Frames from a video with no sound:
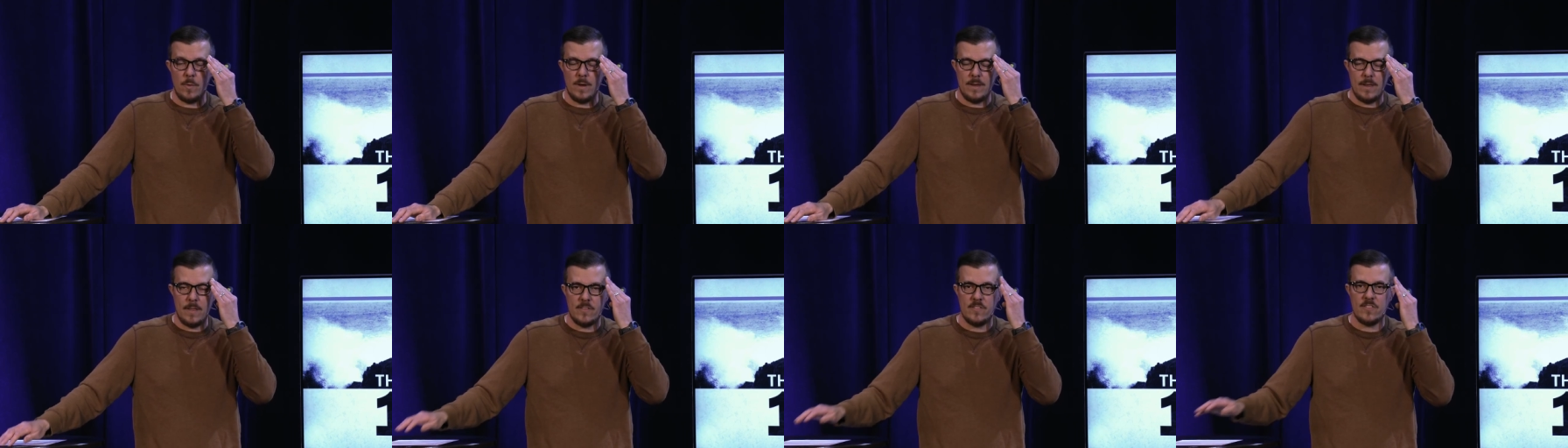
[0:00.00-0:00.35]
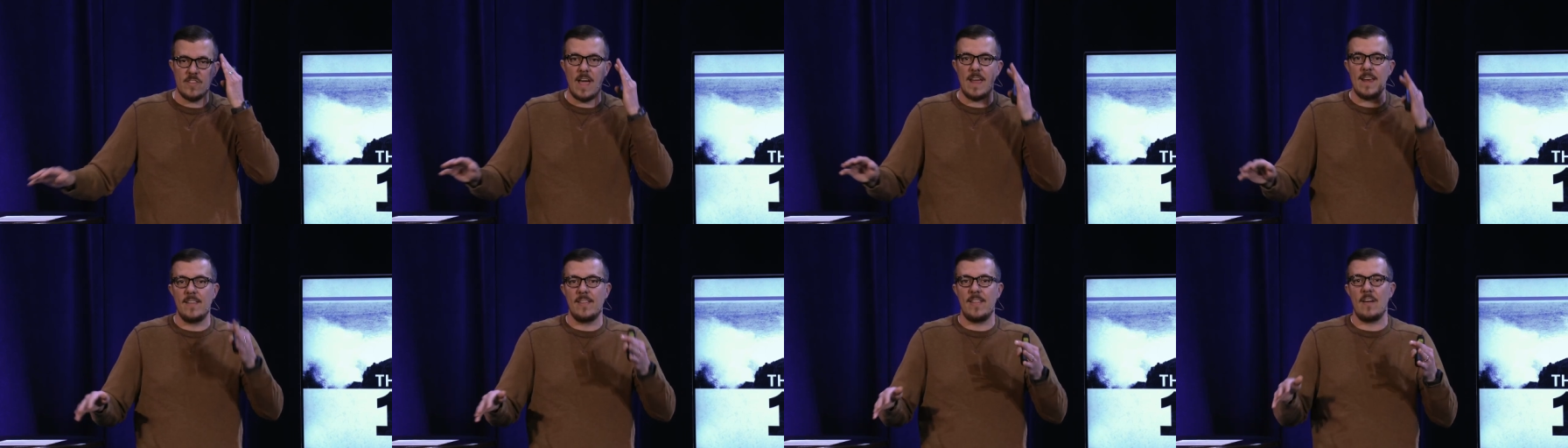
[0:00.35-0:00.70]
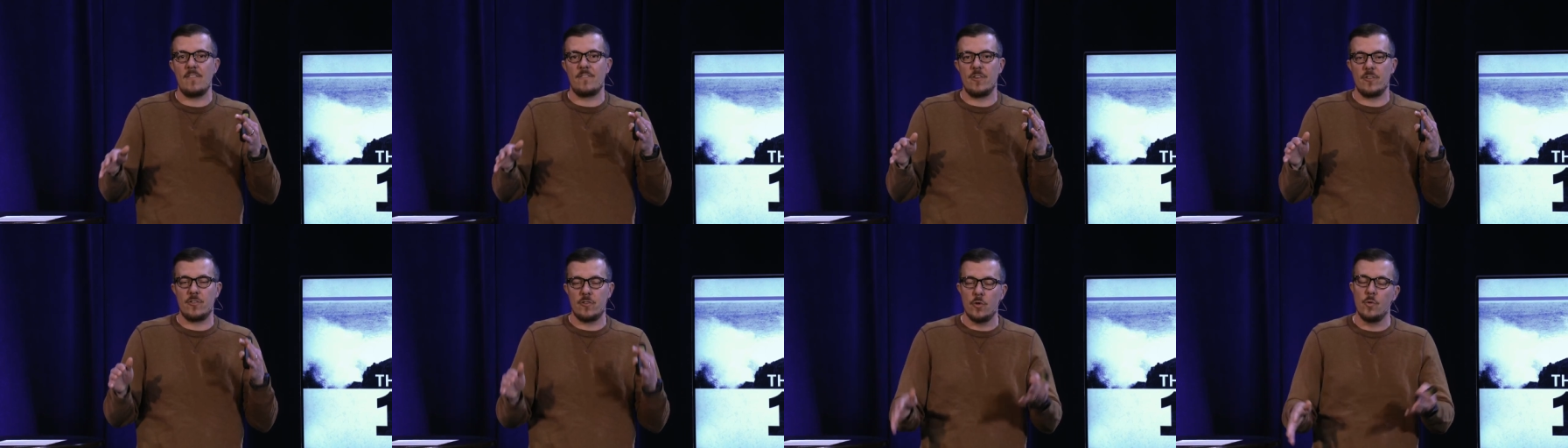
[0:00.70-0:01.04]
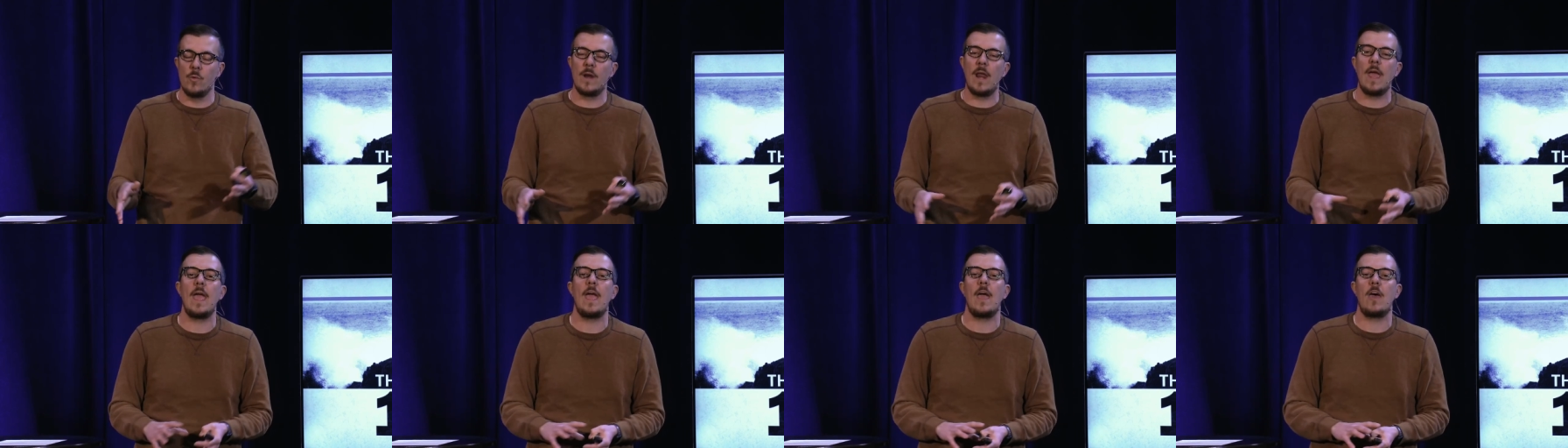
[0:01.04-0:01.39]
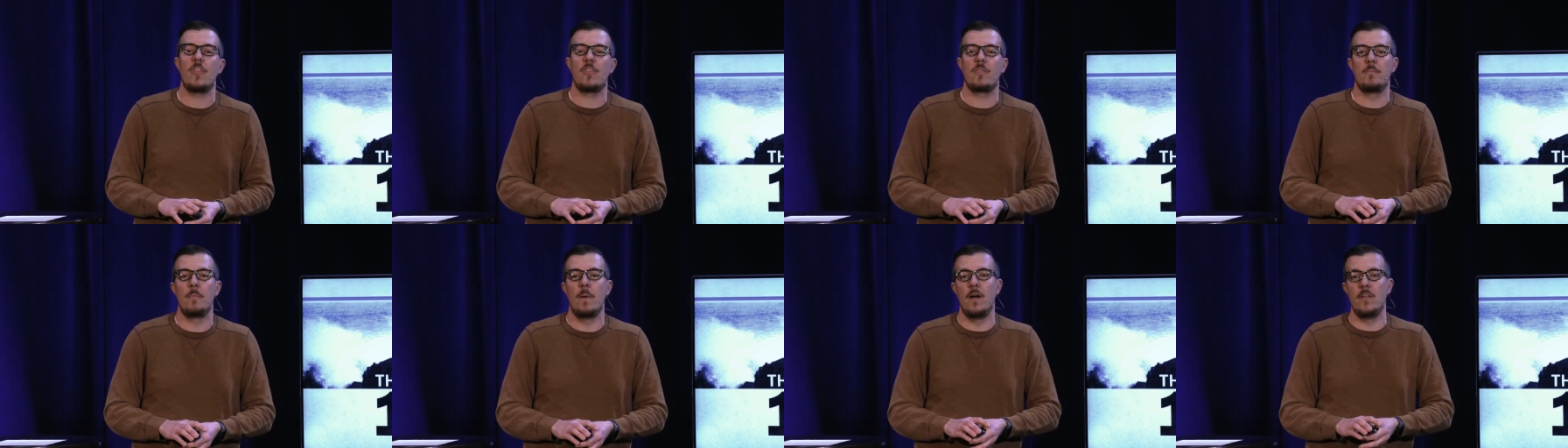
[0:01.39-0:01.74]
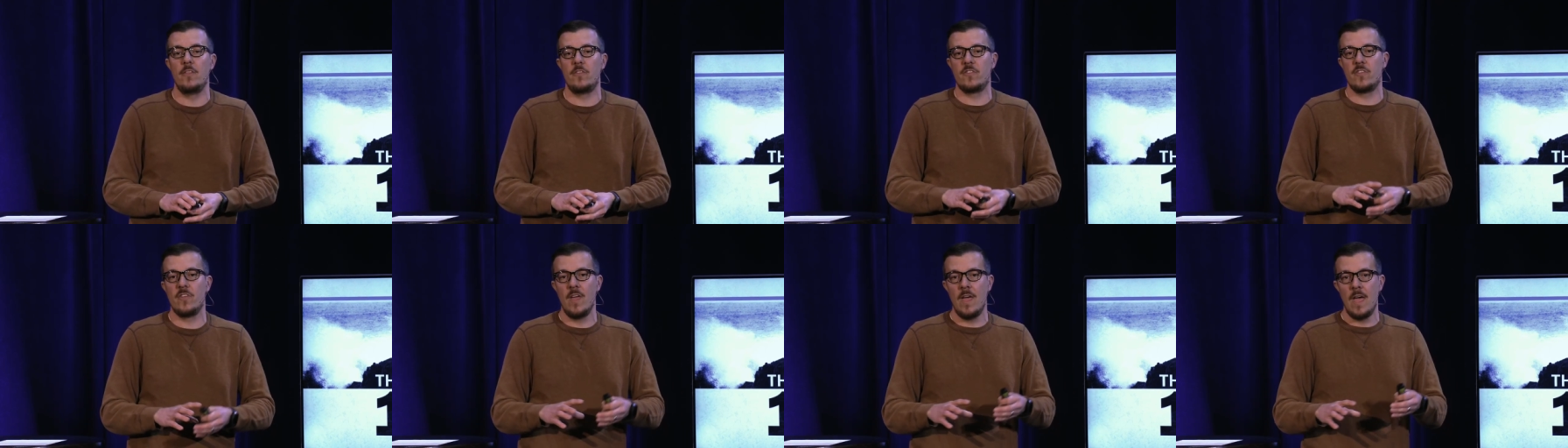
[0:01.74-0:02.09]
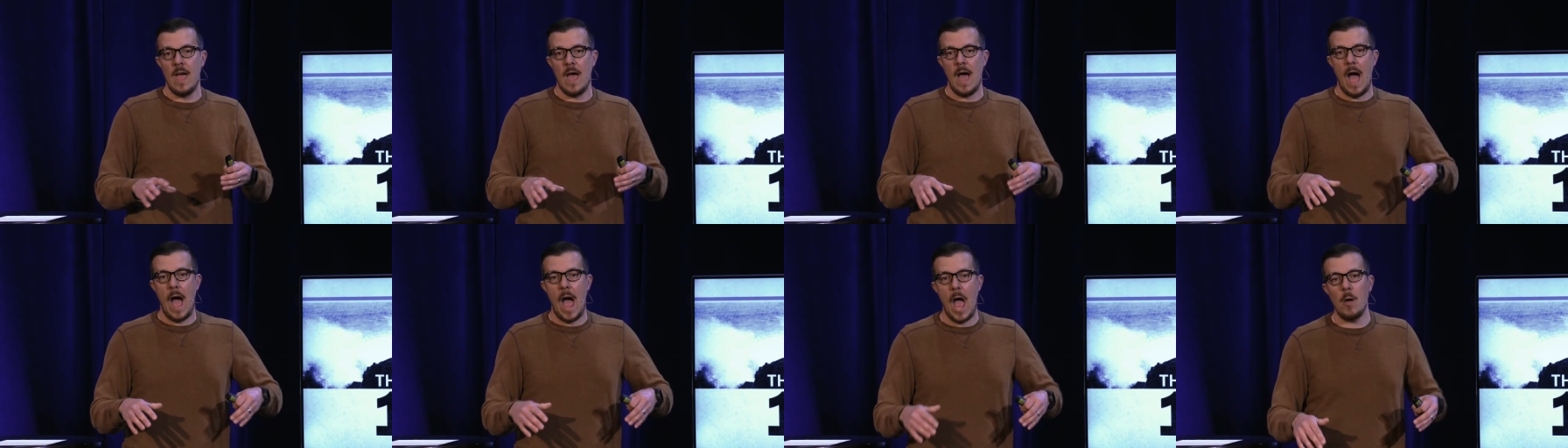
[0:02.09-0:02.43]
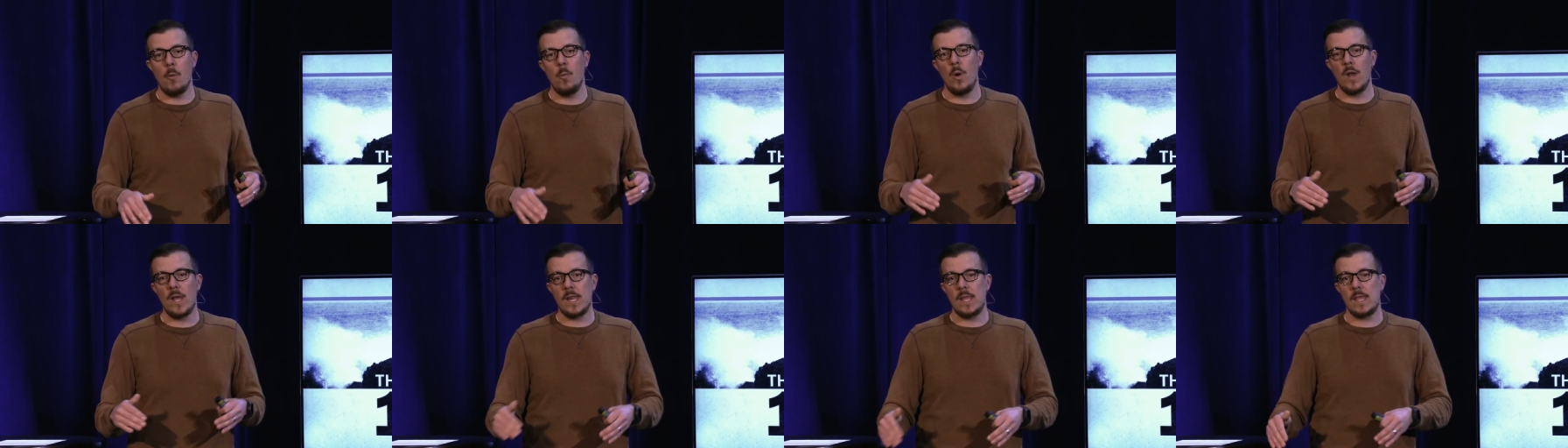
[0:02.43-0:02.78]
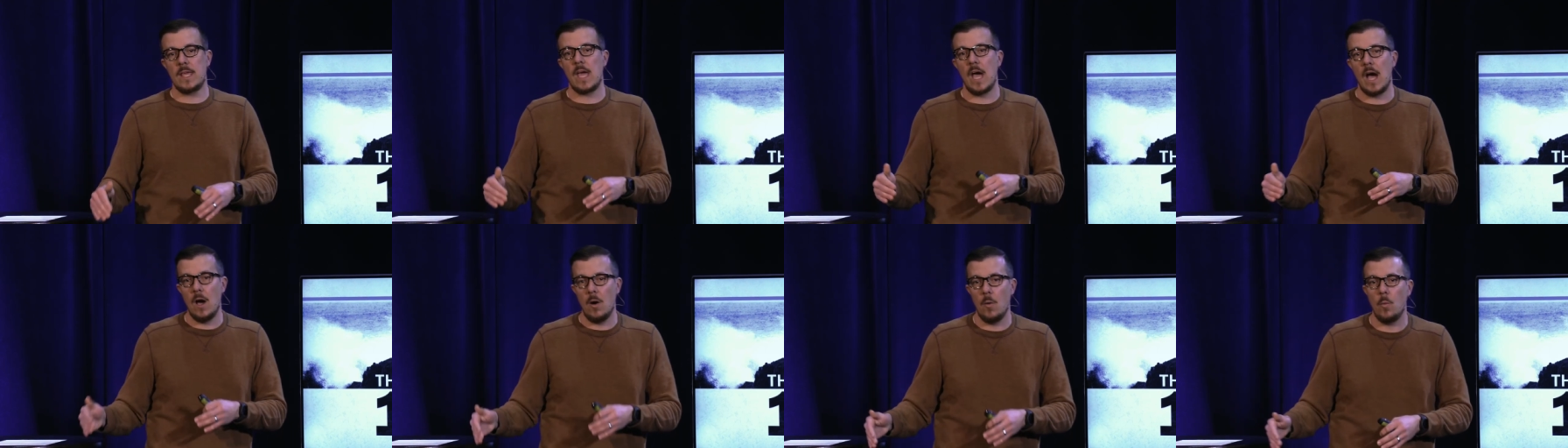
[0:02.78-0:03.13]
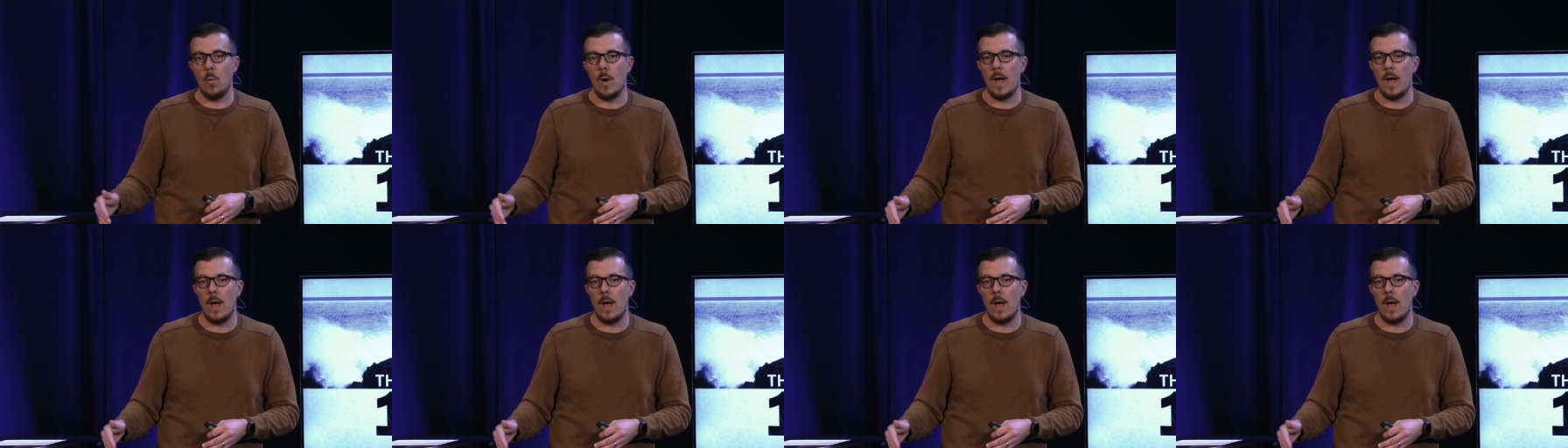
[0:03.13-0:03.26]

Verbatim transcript: We decided that for two and a half months, I would cut